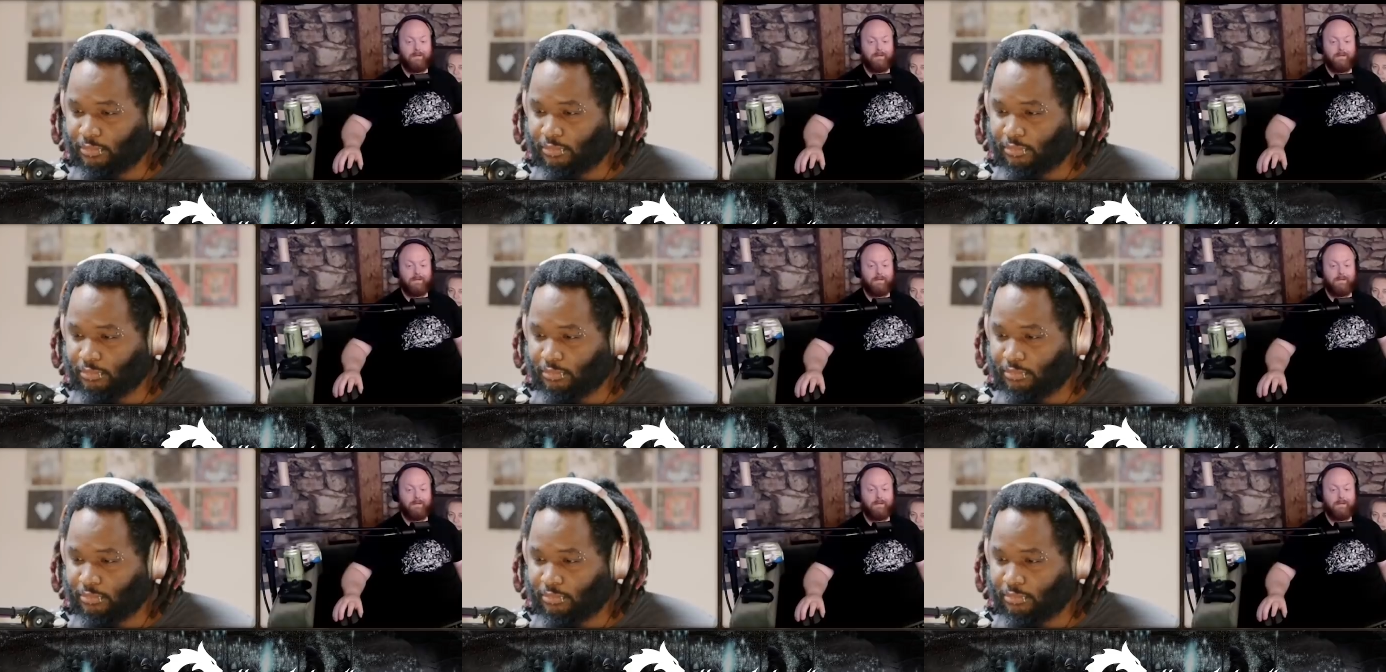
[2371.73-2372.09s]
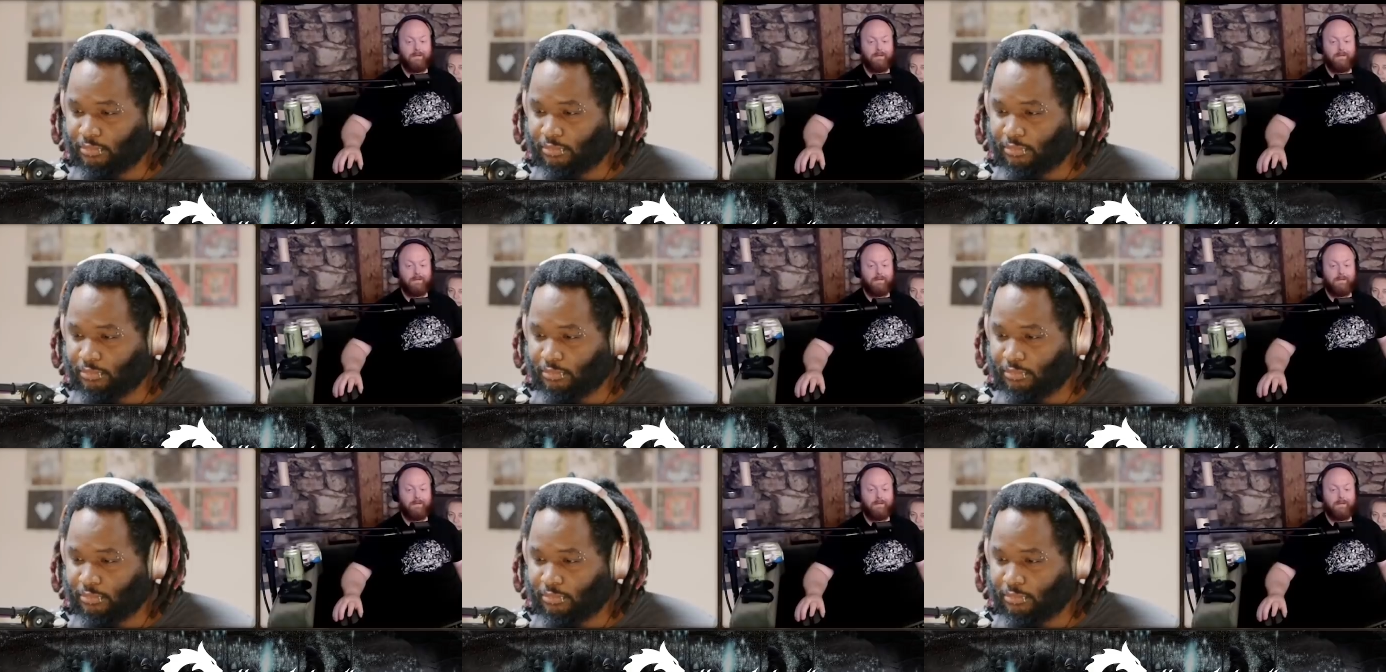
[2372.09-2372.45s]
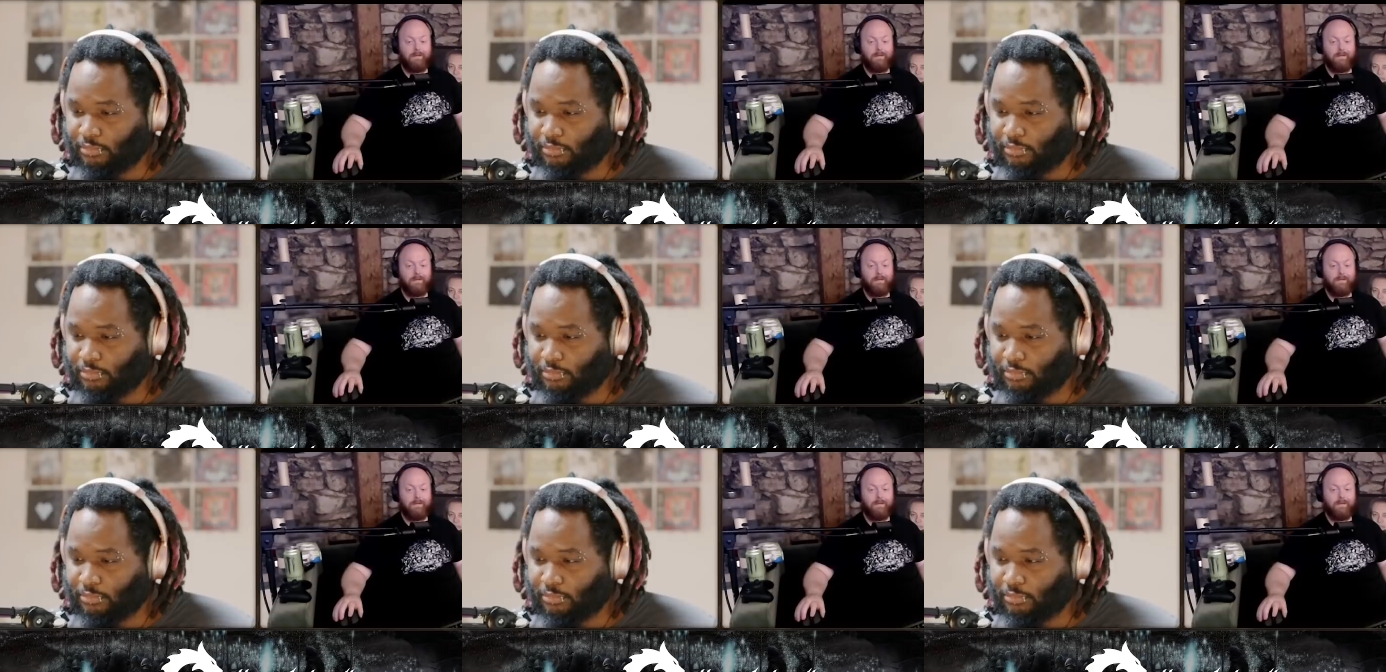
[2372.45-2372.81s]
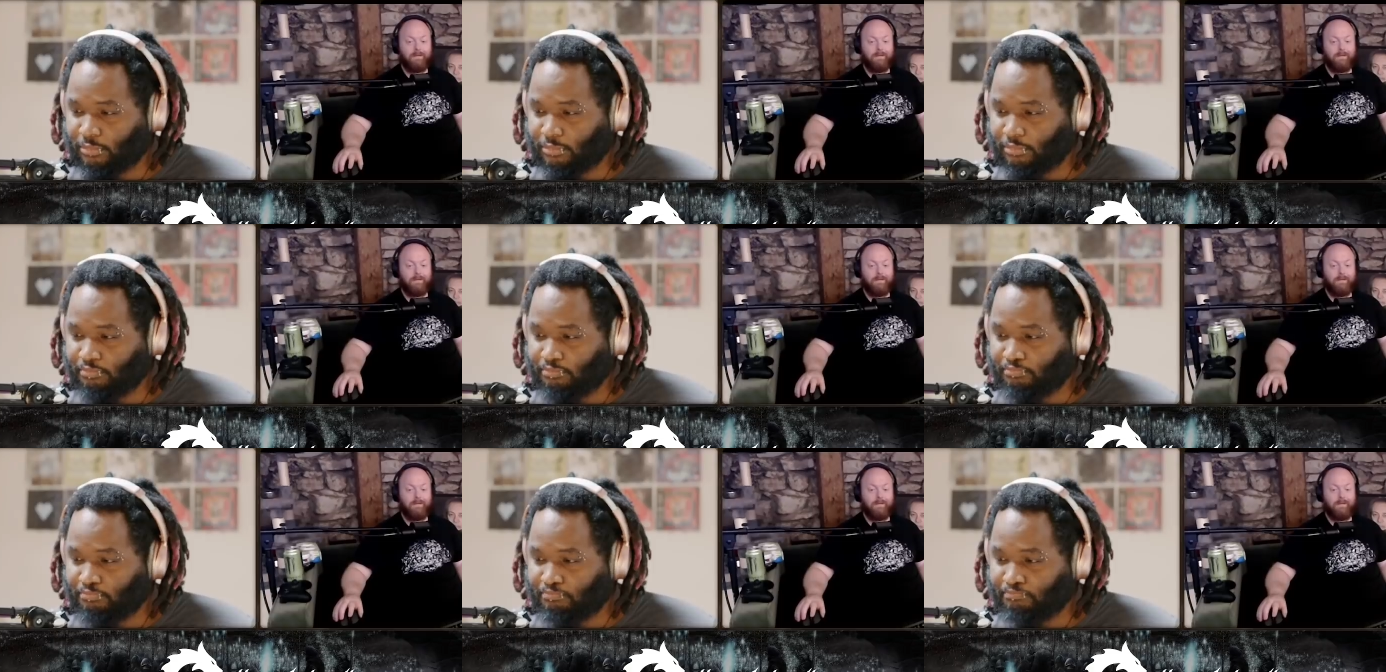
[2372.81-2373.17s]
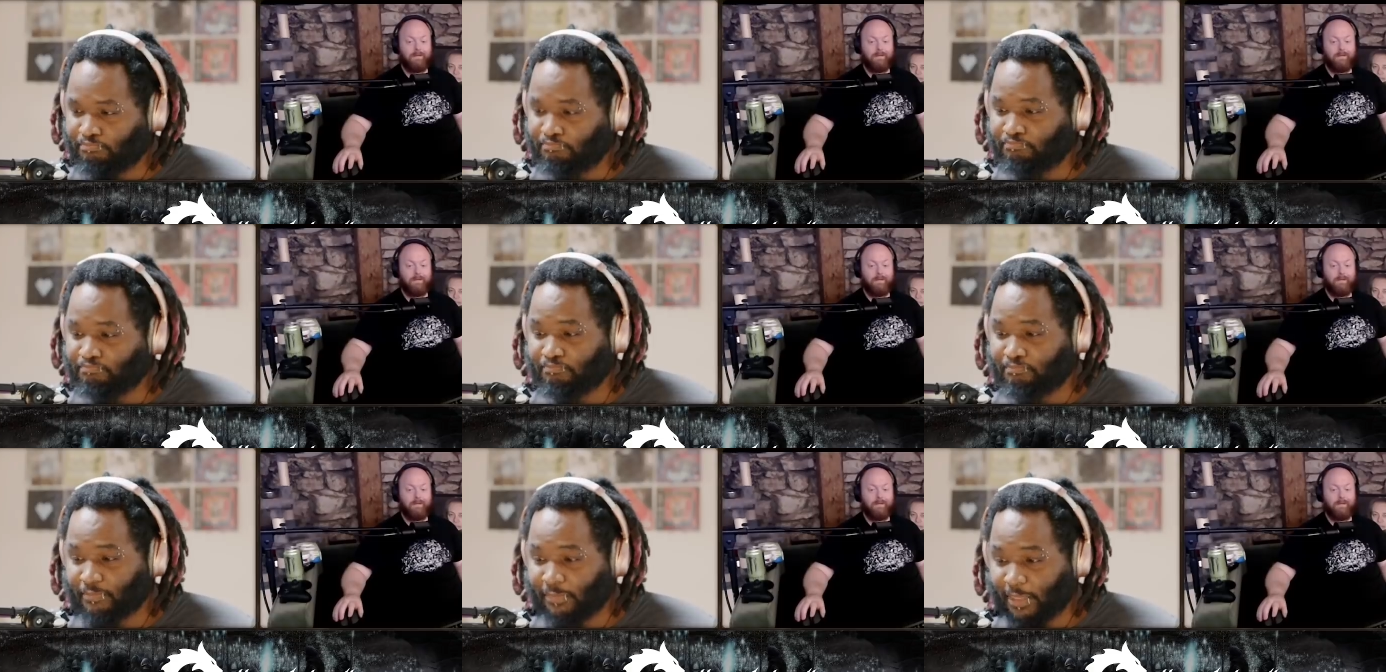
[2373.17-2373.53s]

(no one is talking)